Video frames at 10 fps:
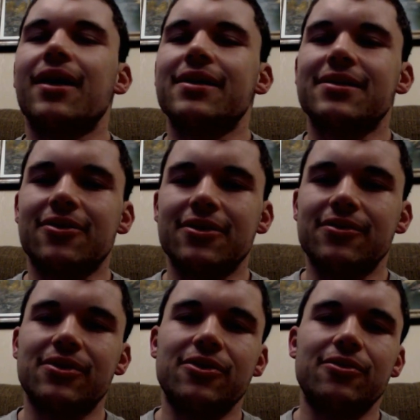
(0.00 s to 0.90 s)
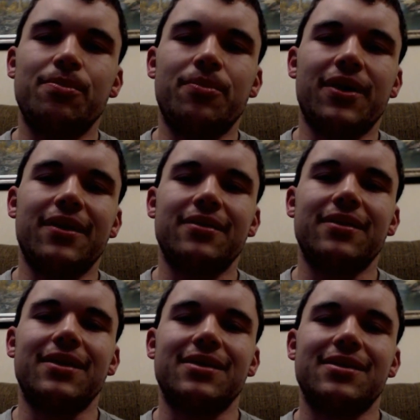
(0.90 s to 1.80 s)
the highest on YouTube, but
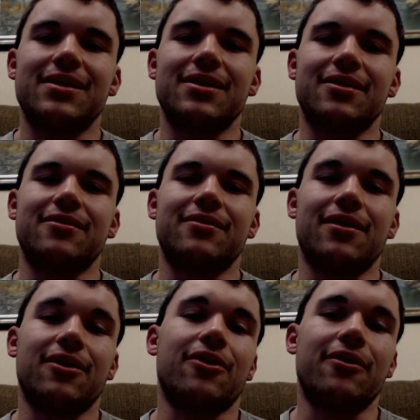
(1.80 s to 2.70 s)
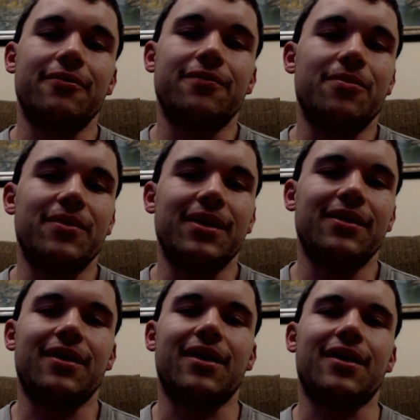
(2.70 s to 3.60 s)
it's still a lot for
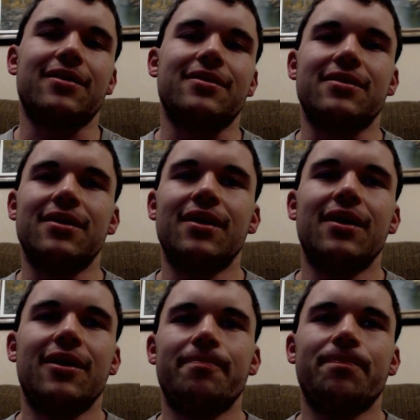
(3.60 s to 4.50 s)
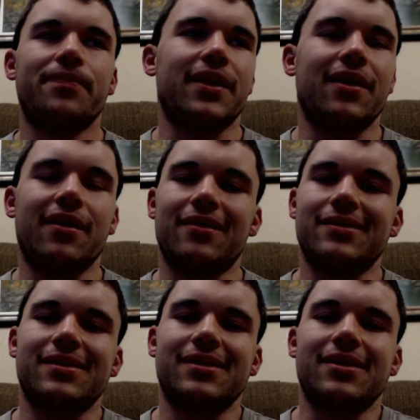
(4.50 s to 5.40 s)
me, and
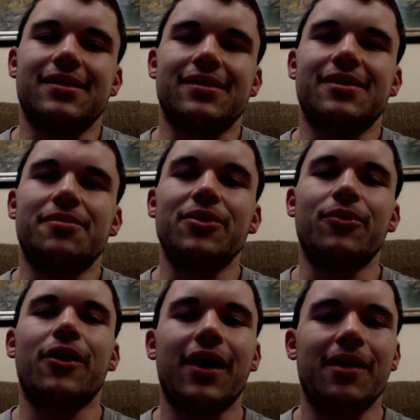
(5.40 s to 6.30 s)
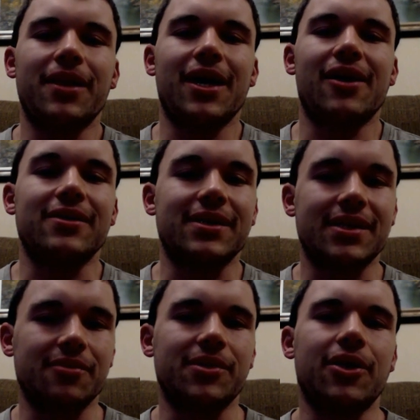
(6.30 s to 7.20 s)
to be where I am now and
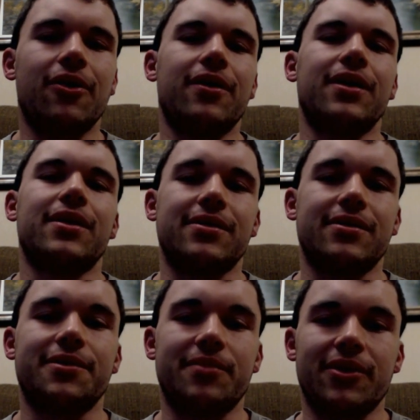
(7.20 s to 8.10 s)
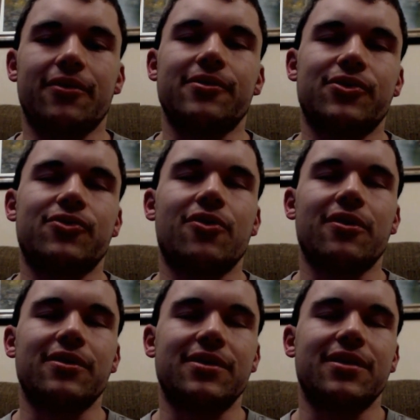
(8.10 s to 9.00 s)
still be going and to be going
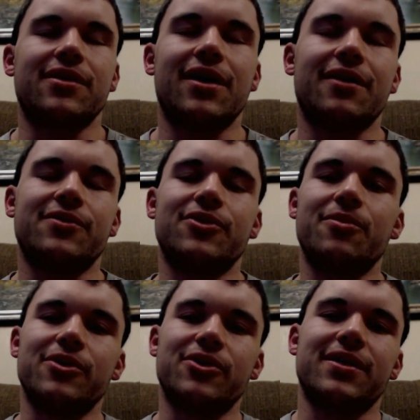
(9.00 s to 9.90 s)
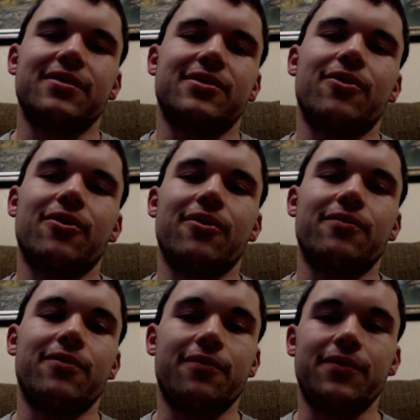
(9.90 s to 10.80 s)
strong and to have so much things going
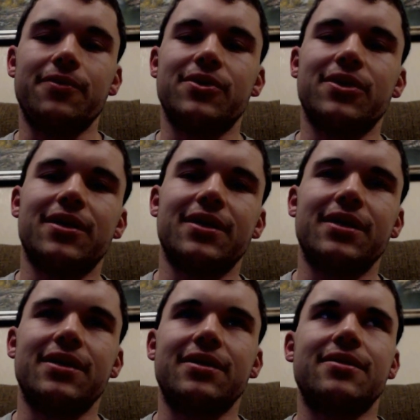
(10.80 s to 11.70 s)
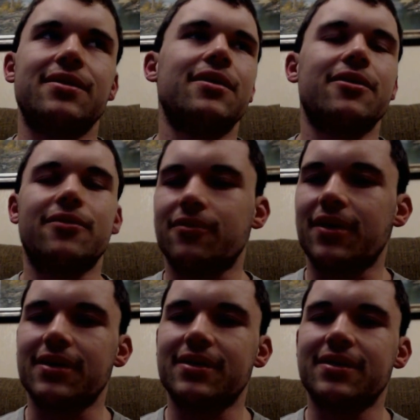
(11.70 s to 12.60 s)
on for the future is
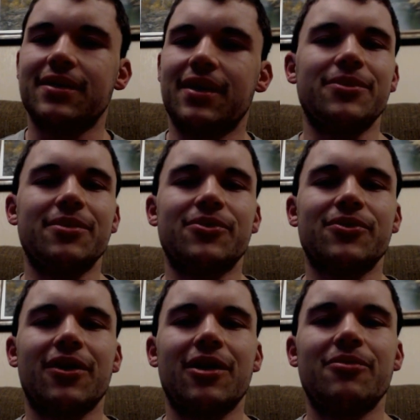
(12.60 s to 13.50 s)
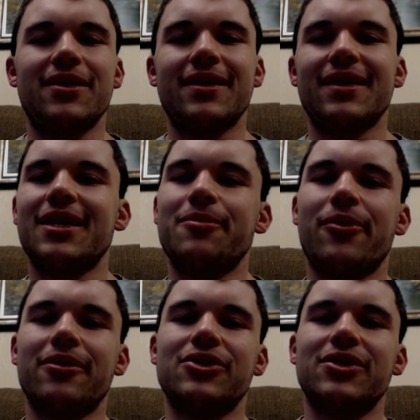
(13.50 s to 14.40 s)
great. Keep subscribing, keep
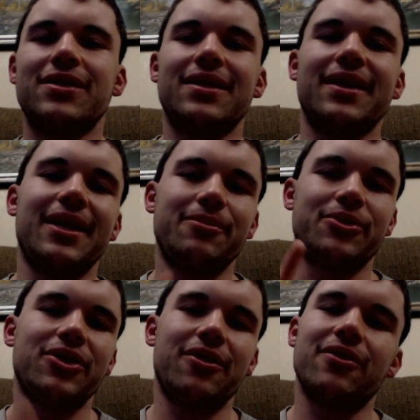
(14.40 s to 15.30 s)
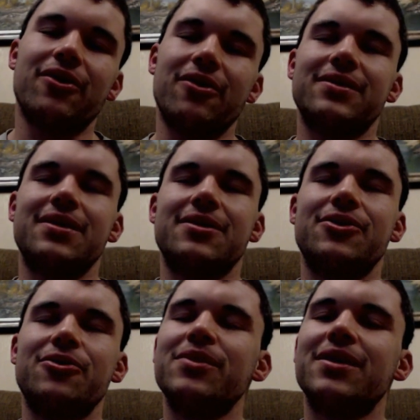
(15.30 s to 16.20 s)
watching, and keep sharing the content
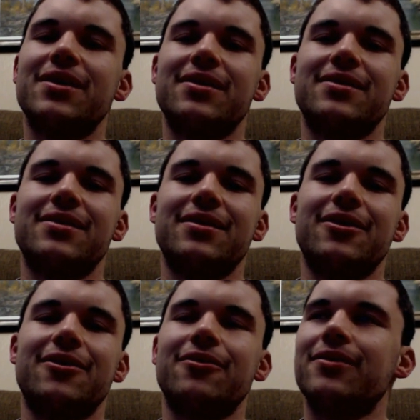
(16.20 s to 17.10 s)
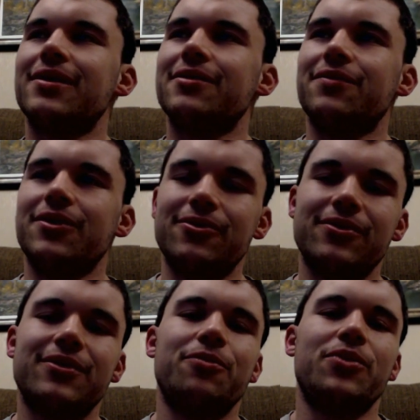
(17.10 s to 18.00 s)
too, because, you know, these
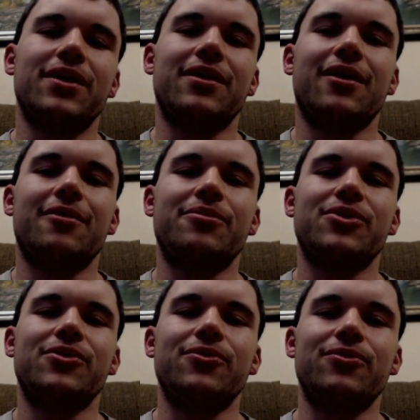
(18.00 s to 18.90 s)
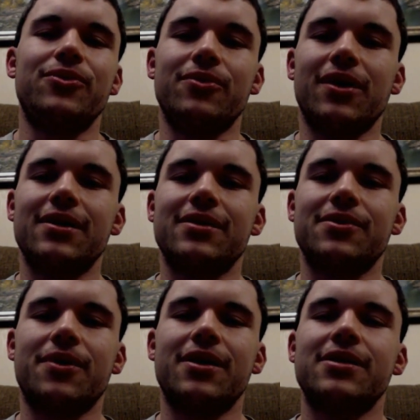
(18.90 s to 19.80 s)
views have been up to you guys
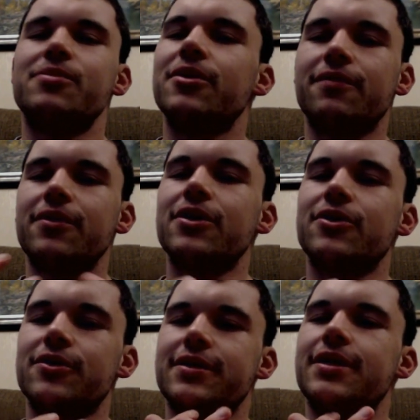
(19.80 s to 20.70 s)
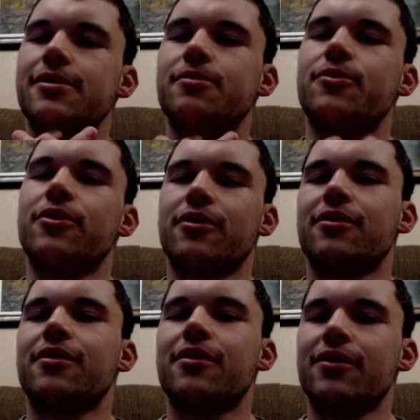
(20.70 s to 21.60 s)
as well. It's been a very good teamwork.
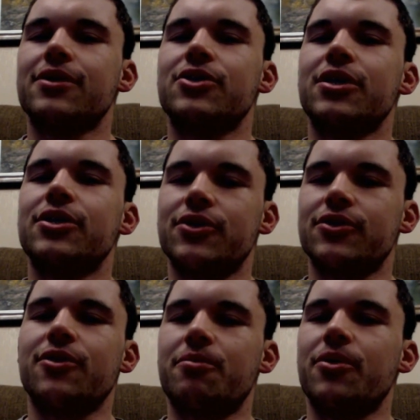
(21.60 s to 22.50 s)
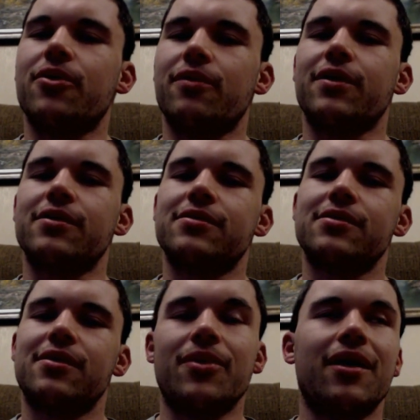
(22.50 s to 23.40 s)
Congratulations on both of us.
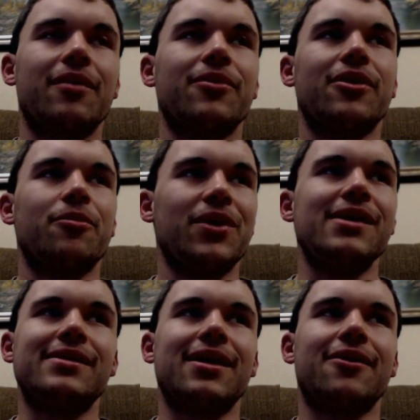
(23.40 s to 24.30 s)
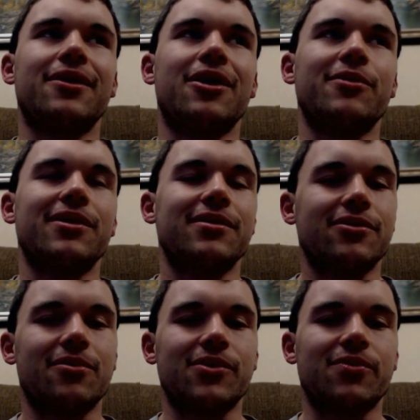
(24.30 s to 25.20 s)
But I am going to peace out now because
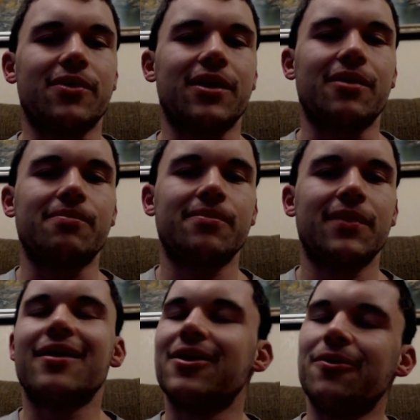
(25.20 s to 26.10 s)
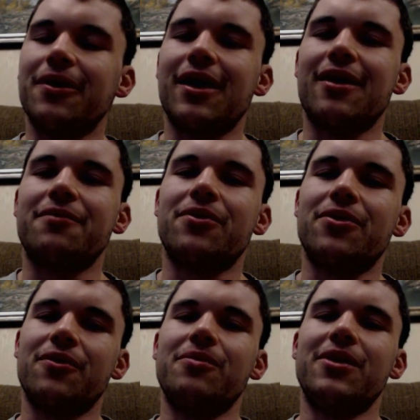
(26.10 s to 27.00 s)
it's almost 1 a.m. Thank you again for
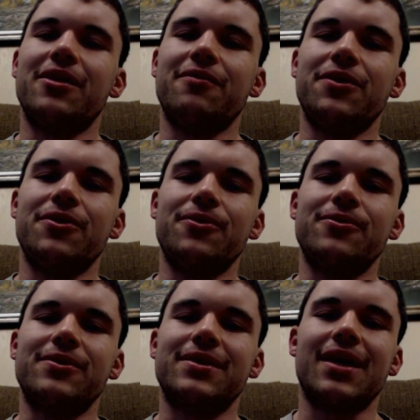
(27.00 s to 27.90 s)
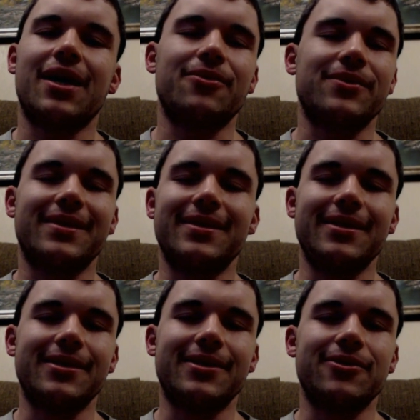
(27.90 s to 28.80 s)
the 3 million views. I will
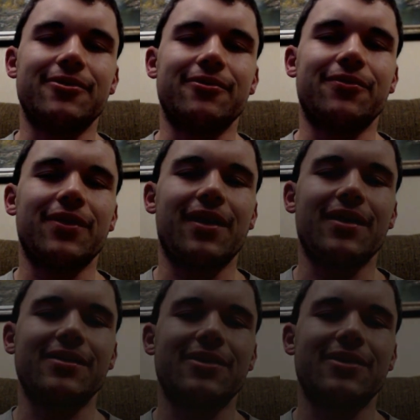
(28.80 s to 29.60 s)
see you soon for the